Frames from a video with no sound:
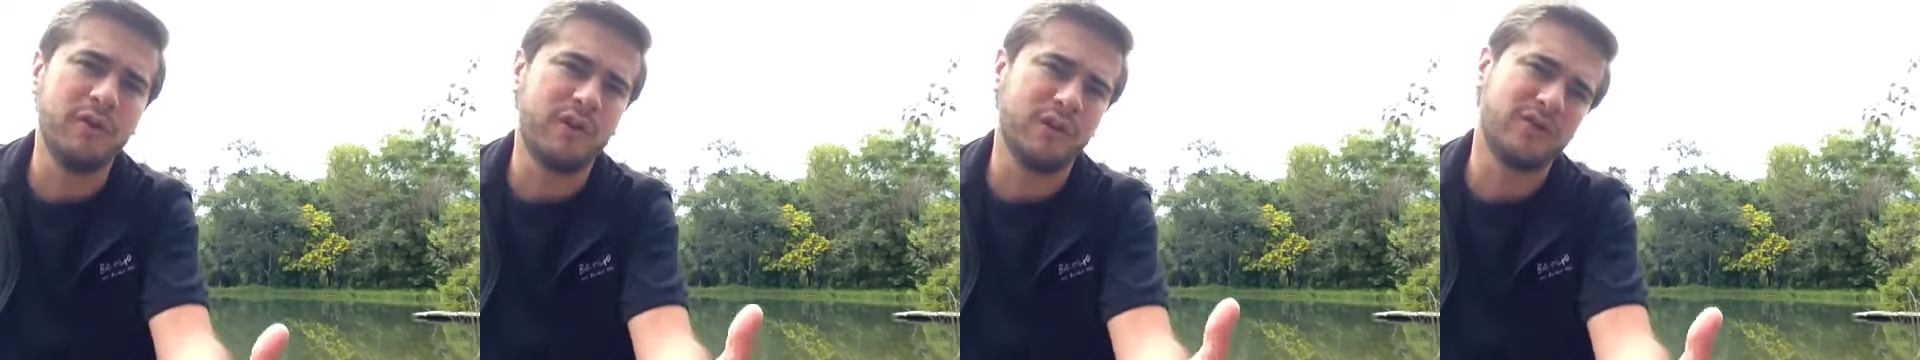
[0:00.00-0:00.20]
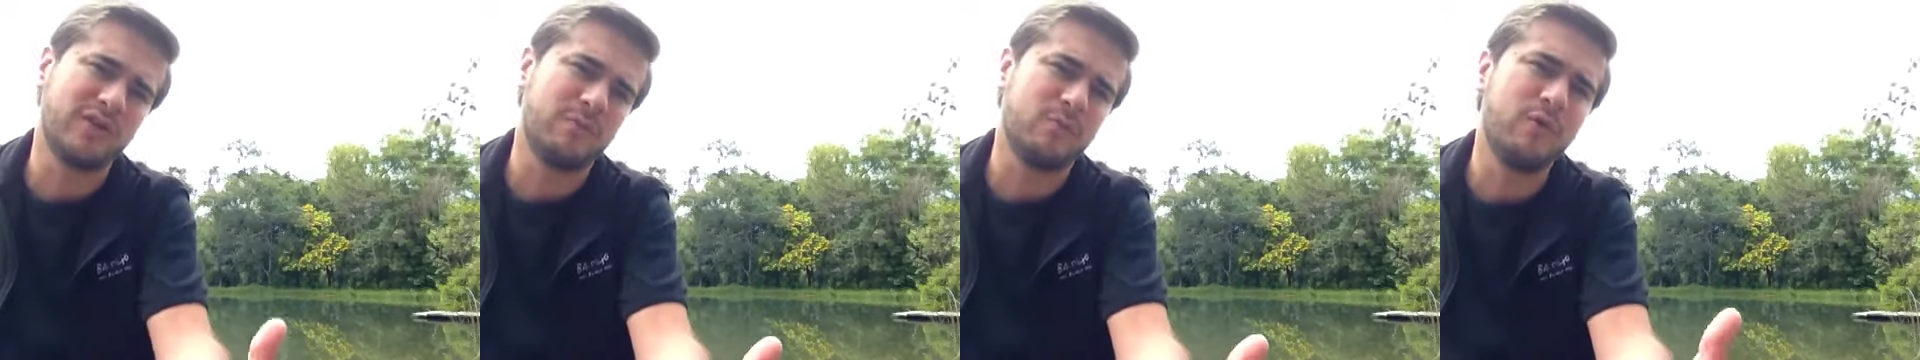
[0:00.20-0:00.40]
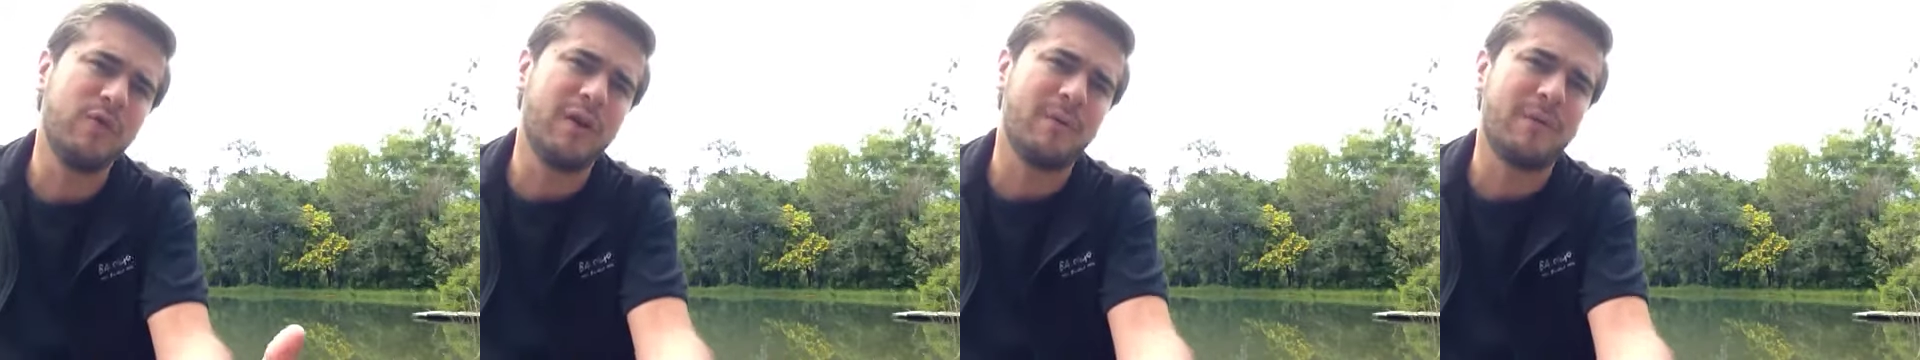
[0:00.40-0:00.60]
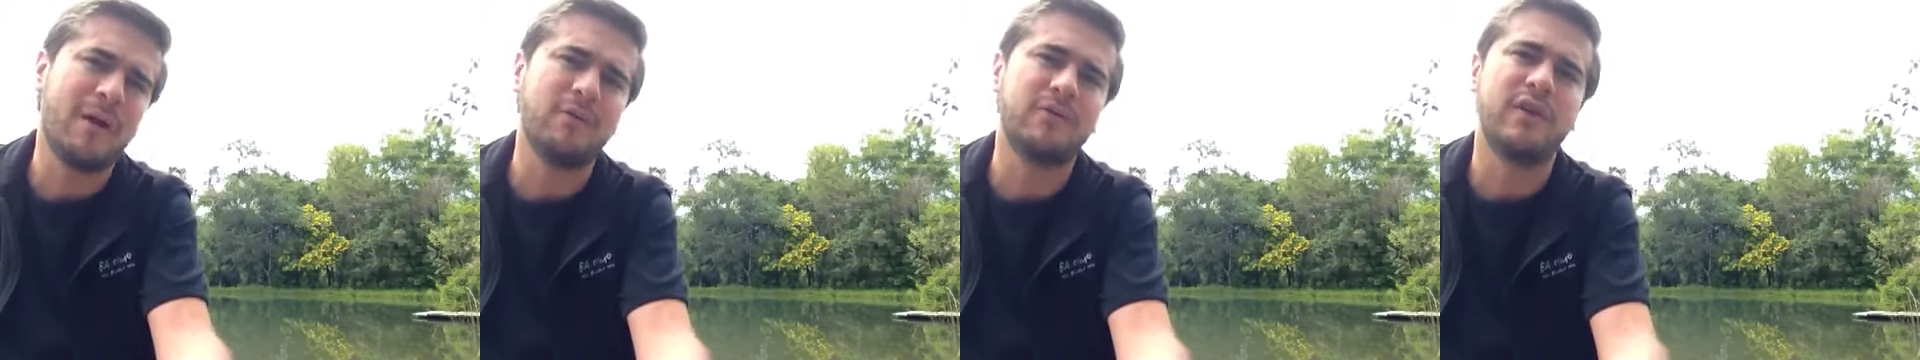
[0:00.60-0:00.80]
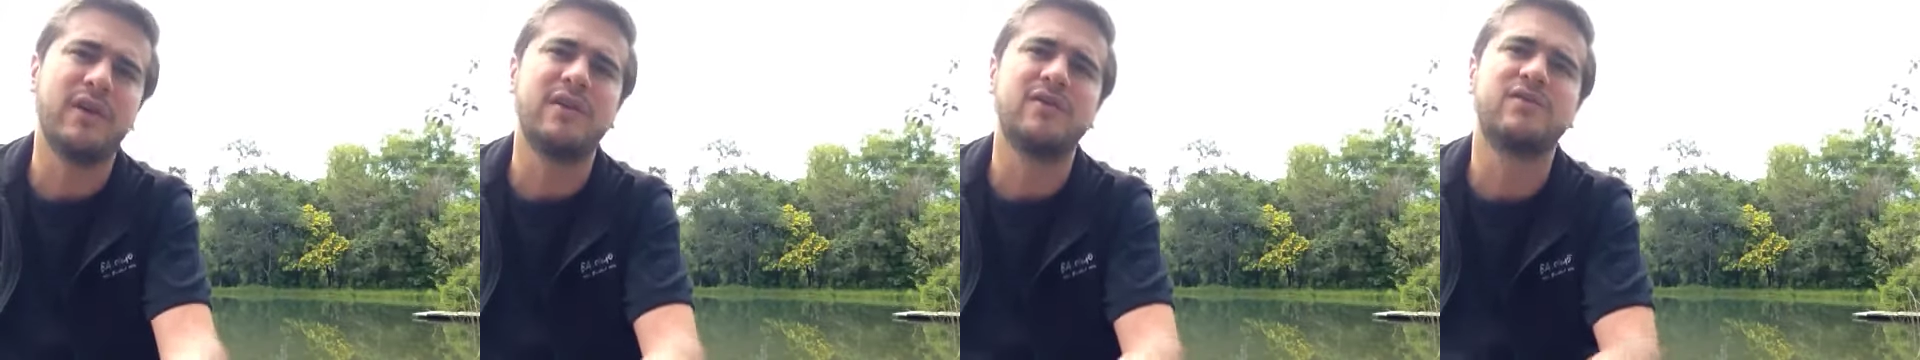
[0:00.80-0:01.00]
There's a movie
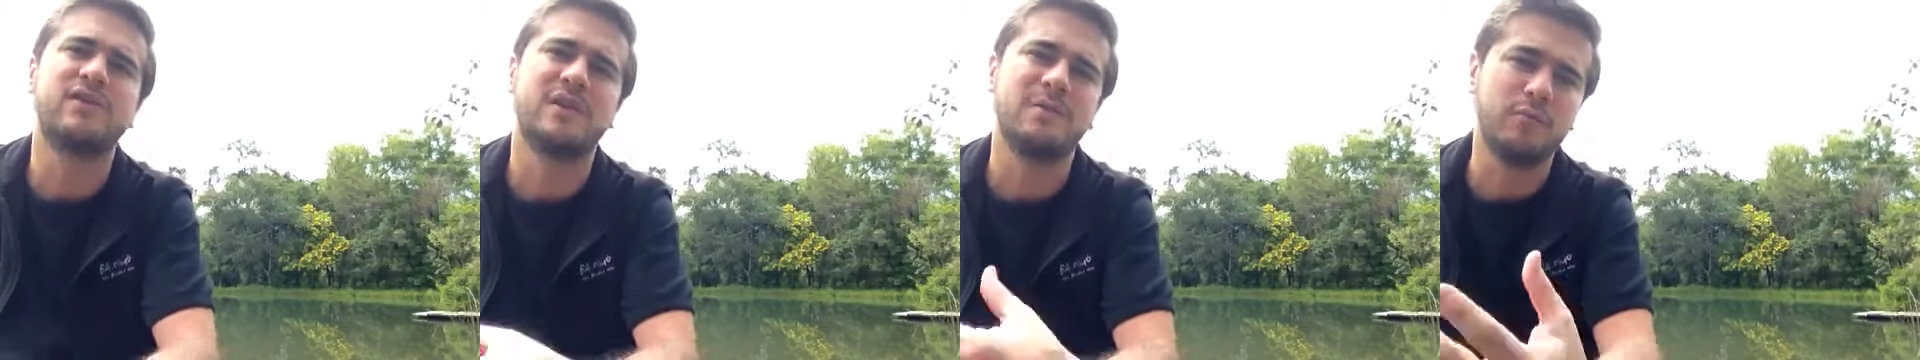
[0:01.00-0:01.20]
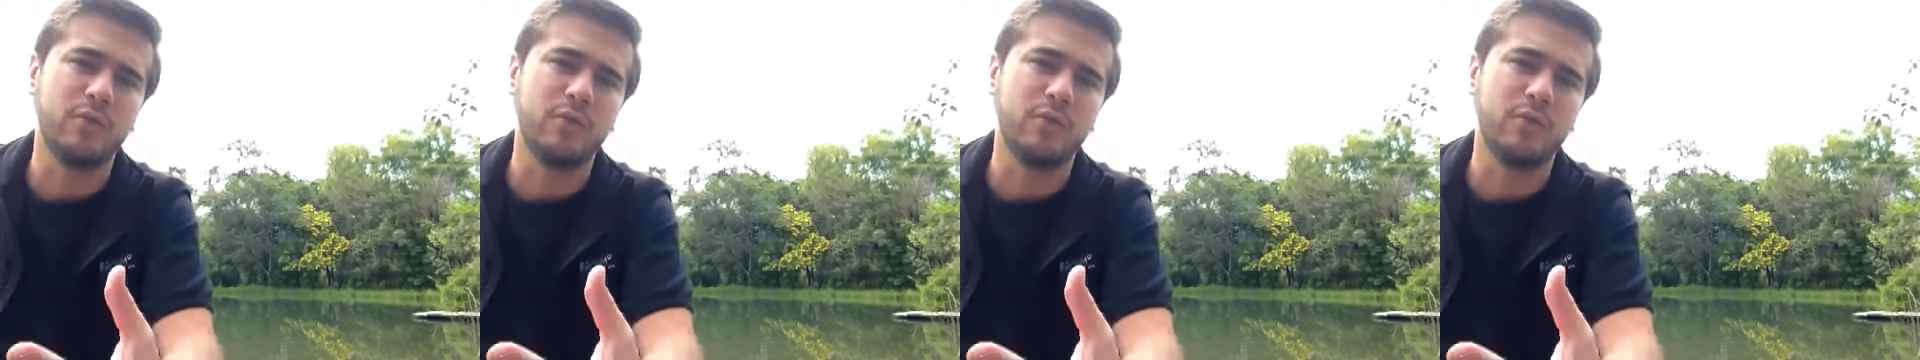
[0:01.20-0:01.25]
about this and a